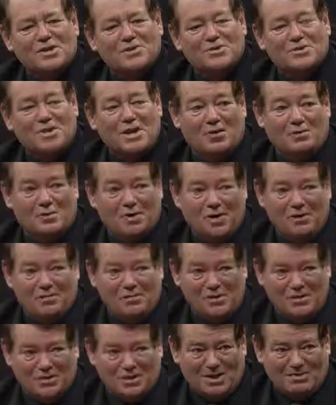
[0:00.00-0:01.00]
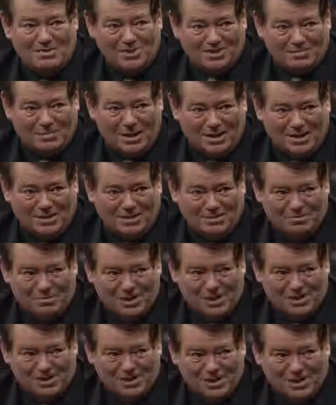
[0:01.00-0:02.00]
That's Alan Watson,
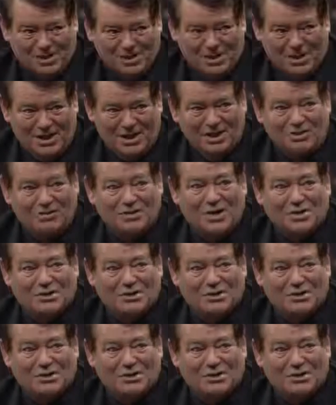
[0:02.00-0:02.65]
QSM. And the other